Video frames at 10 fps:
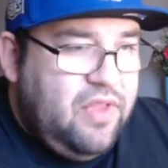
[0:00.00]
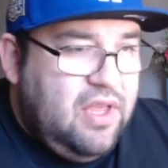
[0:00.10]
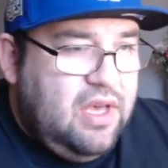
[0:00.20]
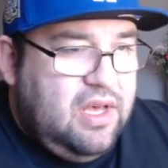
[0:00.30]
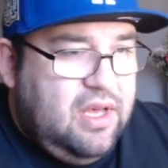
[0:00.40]

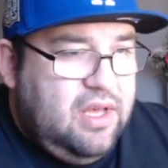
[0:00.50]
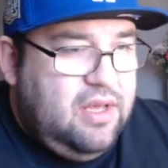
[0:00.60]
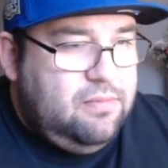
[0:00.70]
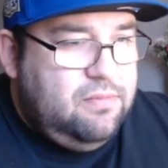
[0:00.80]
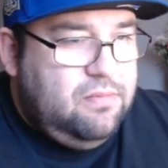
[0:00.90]

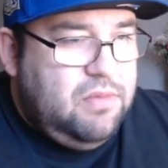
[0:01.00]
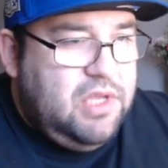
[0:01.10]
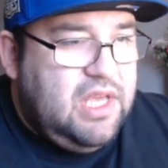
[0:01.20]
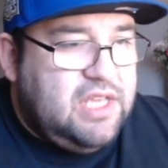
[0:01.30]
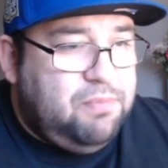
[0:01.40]

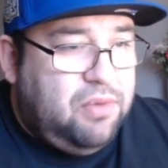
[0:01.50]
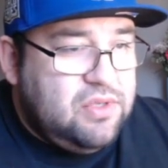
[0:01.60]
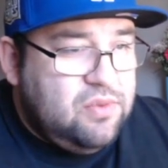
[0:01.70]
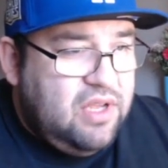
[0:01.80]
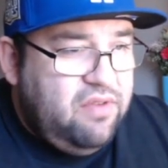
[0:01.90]
He has Pulse
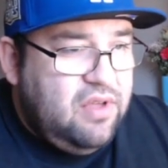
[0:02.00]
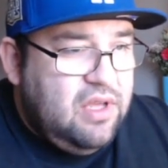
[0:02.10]
Wave,